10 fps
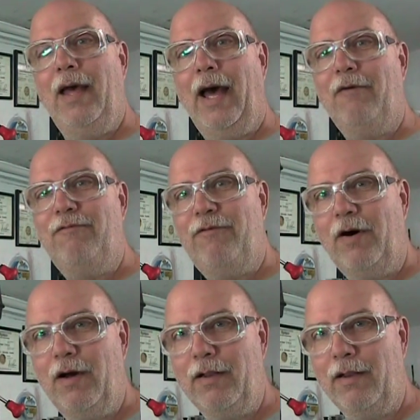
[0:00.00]
have
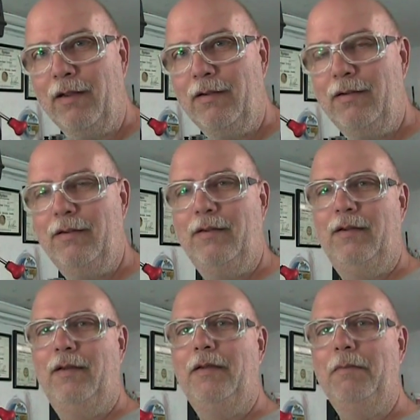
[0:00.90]
fun,
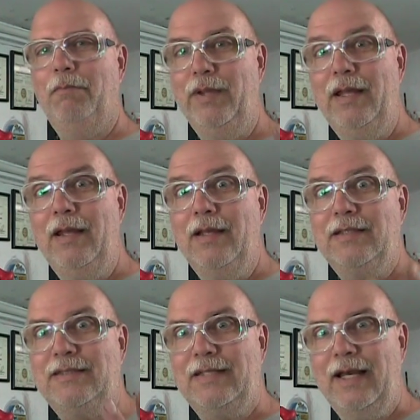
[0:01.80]
be
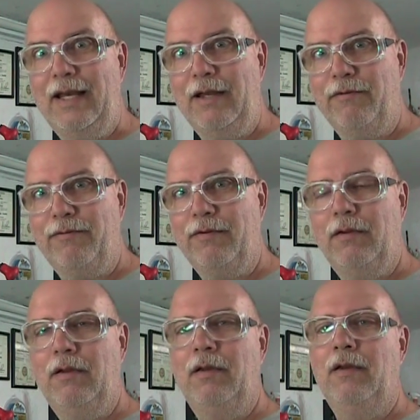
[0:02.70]
safe,
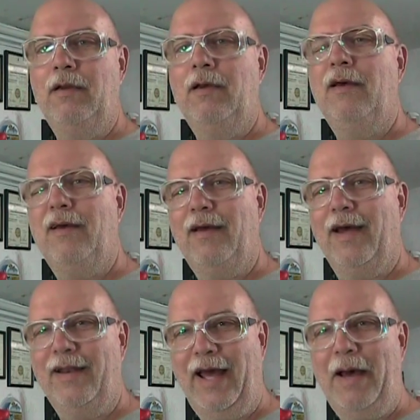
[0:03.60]

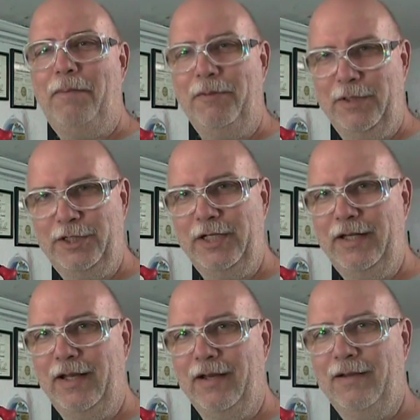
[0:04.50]
and happy
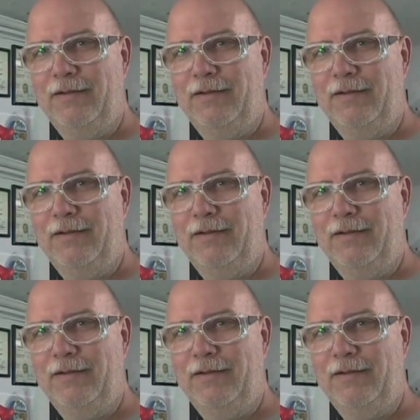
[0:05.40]
machining.